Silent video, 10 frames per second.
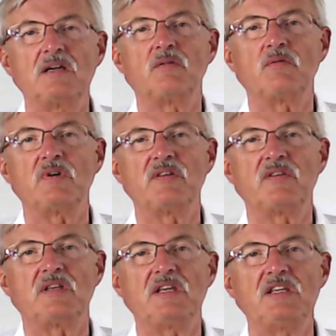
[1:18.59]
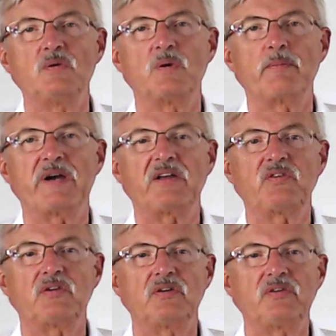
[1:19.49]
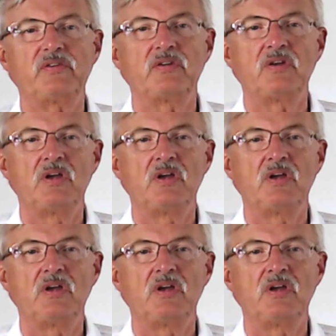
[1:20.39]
with EU ambassadors